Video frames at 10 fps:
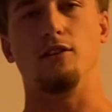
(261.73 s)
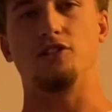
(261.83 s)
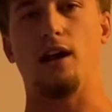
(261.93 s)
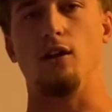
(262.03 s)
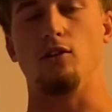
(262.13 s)
a
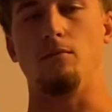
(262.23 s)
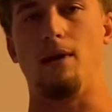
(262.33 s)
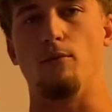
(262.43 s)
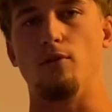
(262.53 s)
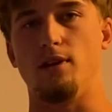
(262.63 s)
childhood
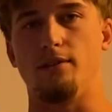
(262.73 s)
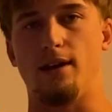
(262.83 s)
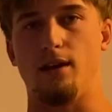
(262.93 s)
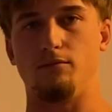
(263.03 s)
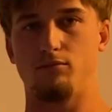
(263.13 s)
memory
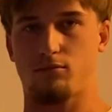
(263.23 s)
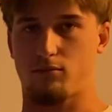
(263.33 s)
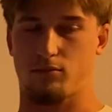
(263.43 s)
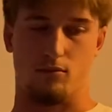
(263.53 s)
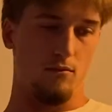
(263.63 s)
that
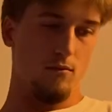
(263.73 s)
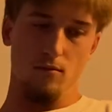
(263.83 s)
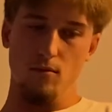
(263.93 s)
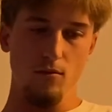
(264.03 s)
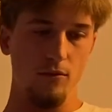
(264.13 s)

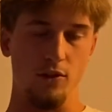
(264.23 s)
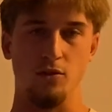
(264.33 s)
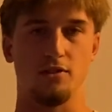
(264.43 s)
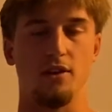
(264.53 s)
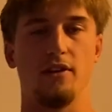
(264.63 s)
you
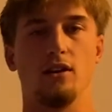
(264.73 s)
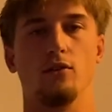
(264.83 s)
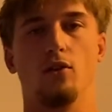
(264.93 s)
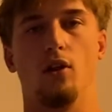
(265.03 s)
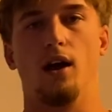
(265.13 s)
used to think of
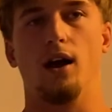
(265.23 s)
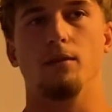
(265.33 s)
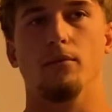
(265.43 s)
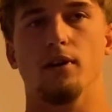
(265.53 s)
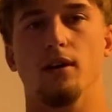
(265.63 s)
a
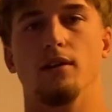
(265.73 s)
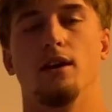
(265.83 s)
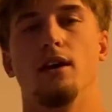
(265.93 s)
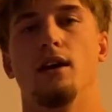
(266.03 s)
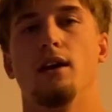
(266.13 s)
lot, but
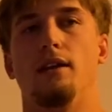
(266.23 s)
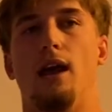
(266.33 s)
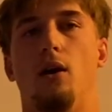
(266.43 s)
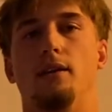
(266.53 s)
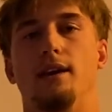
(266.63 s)

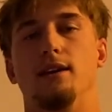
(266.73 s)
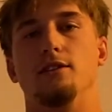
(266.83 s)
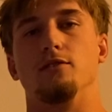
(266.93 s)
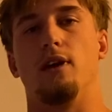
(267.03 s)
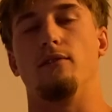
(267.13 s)

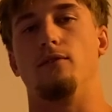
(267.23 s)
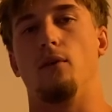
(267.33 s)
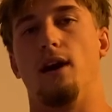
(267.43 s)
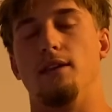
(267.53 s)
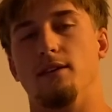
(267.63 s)
nowadays you have no
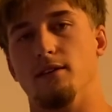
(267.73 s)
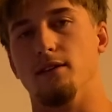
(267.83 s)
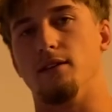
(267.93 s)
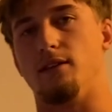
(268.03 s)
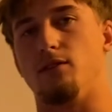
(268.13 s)
idea
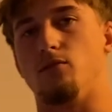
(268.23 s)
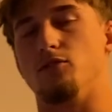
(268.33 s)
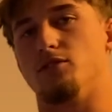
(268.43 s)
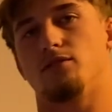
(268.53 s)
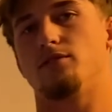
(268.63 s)
and
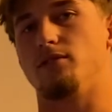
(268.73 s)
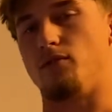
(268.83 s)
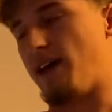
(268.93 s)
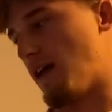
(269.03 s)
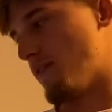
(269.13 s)
you
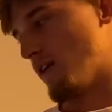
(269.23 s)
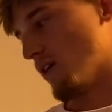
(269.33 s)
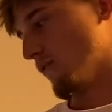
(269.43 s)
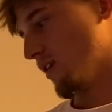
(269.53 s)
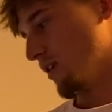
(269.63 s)
can't think
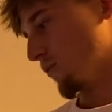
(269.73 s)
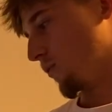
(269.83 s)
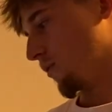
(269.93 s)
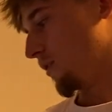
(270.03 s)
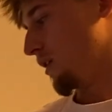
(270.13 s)
of it
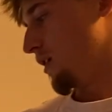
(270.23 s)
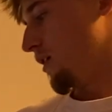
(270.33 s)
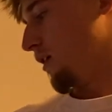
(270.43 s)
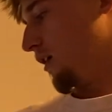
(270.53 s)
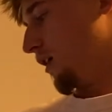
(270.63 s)
anymore.
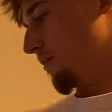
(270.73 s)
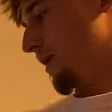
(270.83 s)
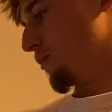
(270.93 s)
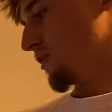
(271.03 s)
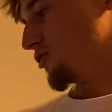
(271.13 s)

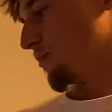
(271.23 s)
Memories of your